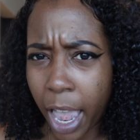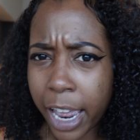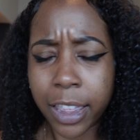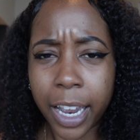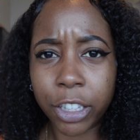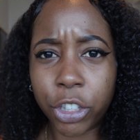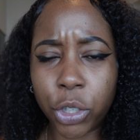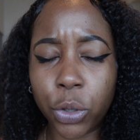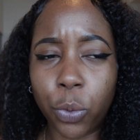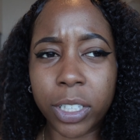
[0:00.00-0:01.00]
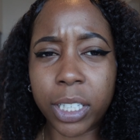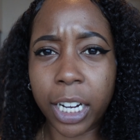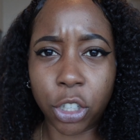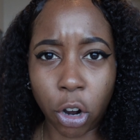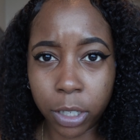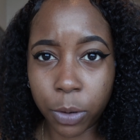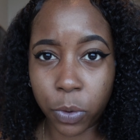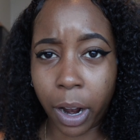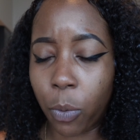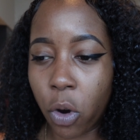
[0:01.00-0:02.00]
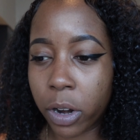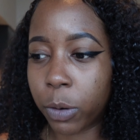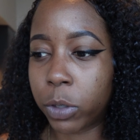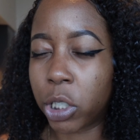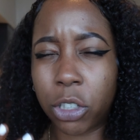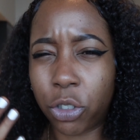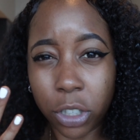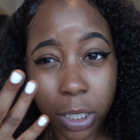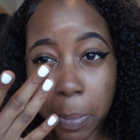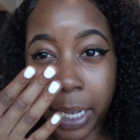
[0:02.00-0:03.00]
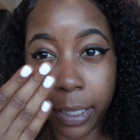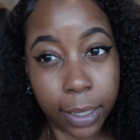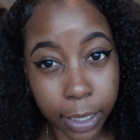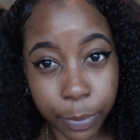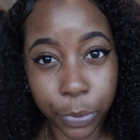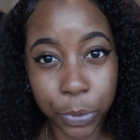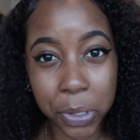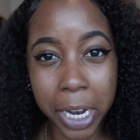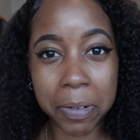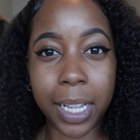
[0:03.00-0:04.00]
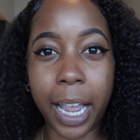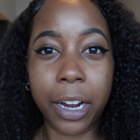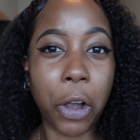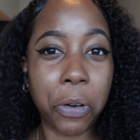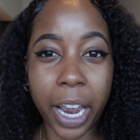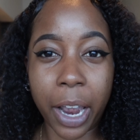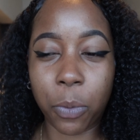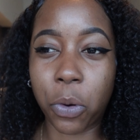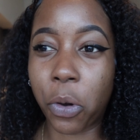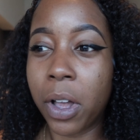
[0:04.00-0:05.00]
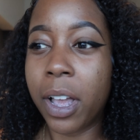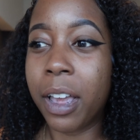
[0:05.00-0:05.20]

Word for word: And then too, once I told them what I wanted, which is just something simple, they were like, okay, well